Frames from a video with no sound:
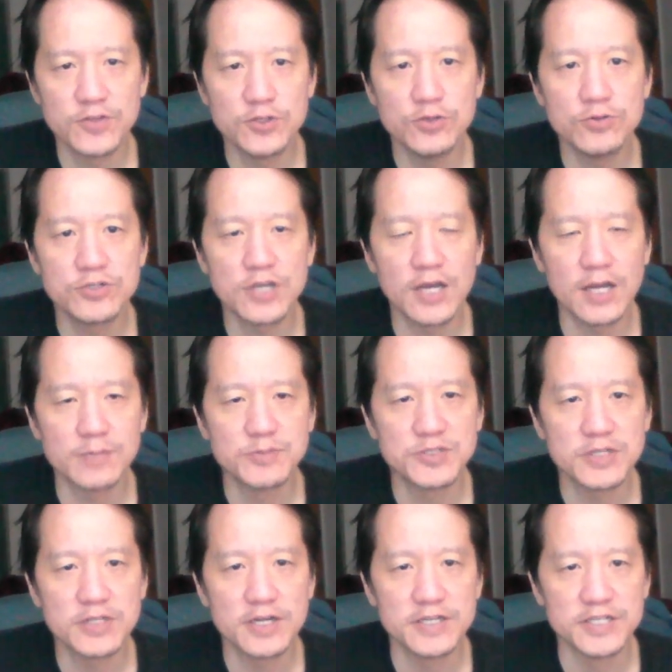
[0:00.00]

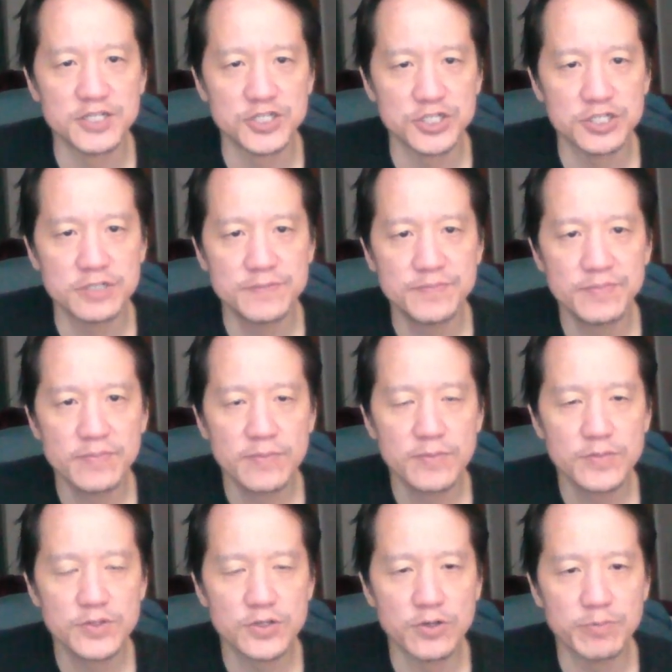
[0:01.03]
times a digit.
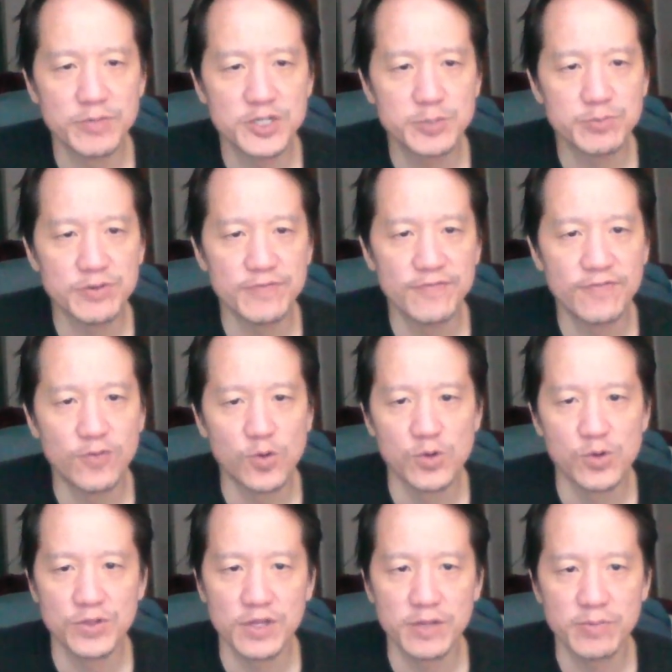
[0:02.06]
So it must be 4
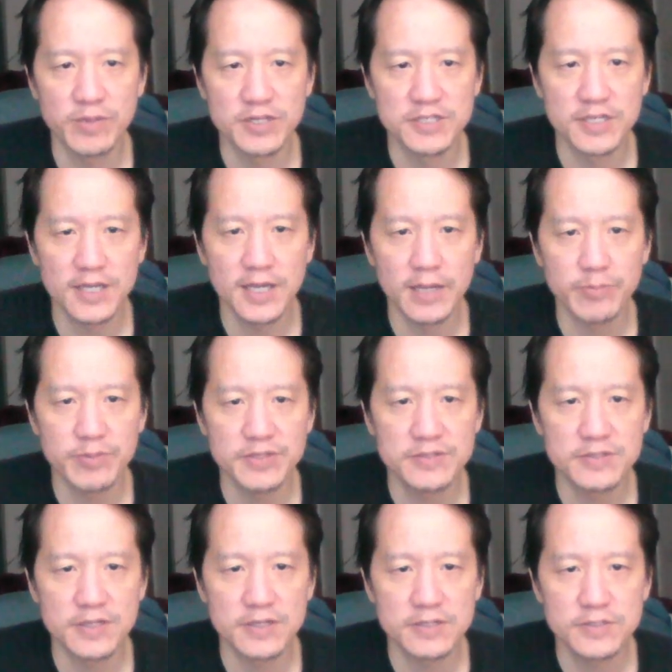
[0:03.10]
then, because it can't be
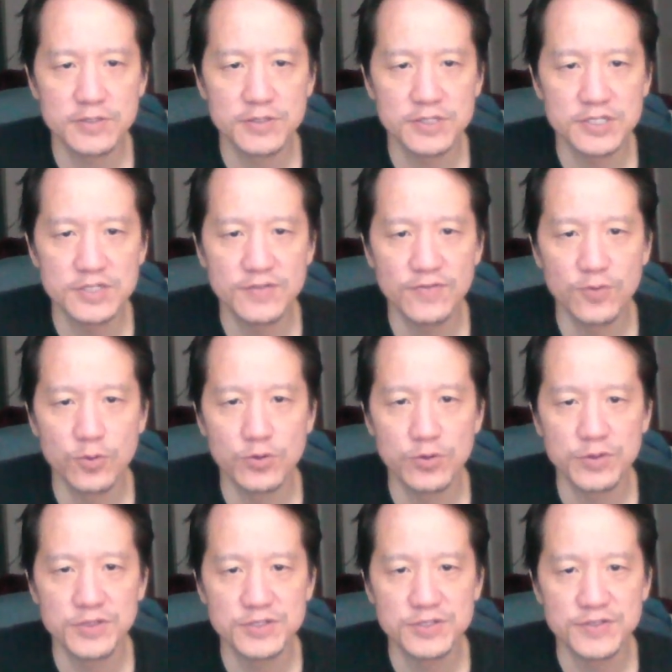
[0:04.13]
6. So this is 4,
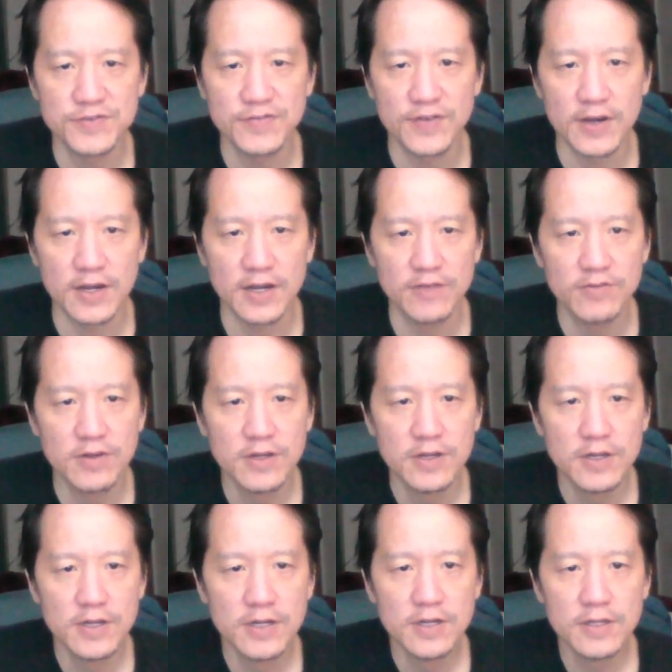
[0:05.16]
this is 5.
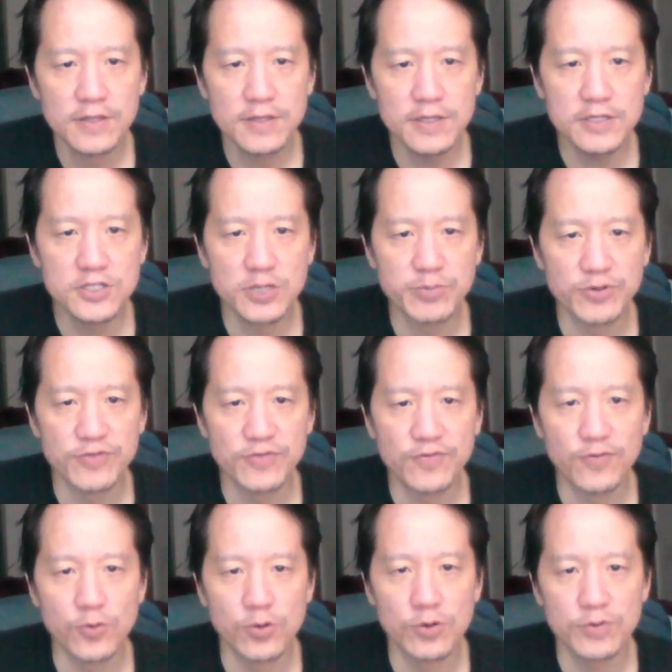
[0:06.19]
These are both
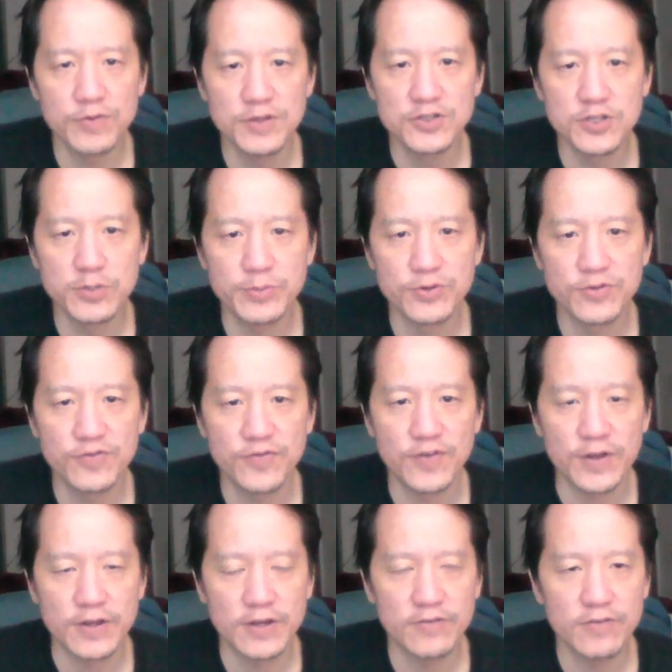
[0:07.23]
4, these are both
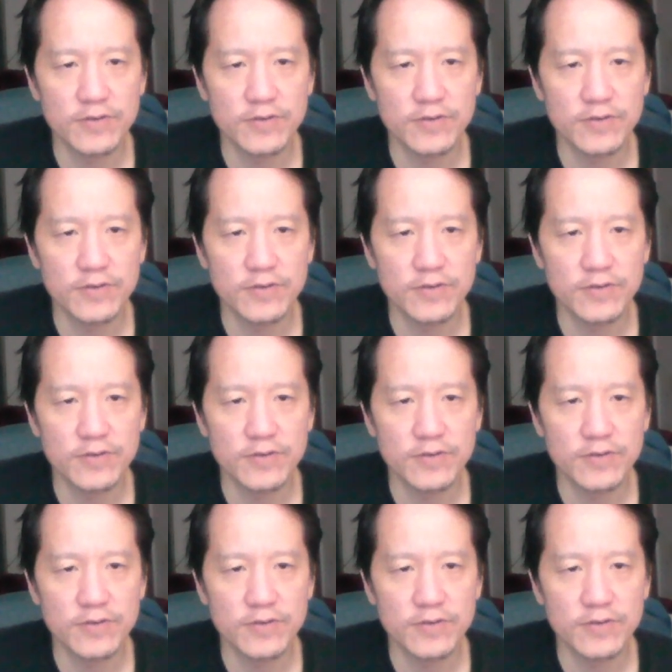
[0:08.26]
5.